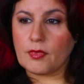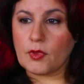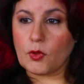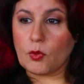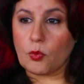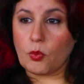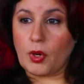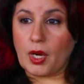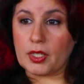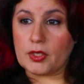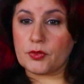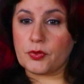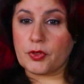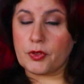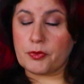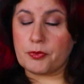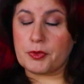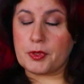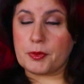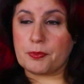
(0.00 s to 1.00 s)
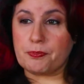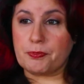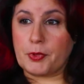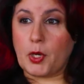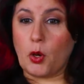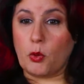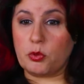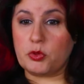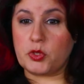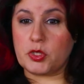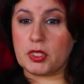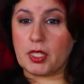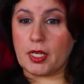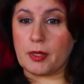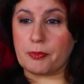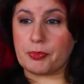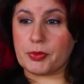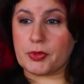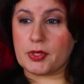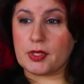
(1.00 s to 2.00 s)
Watch for ghost
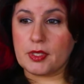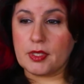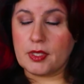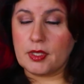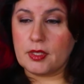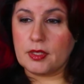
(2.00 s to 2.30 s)
ships.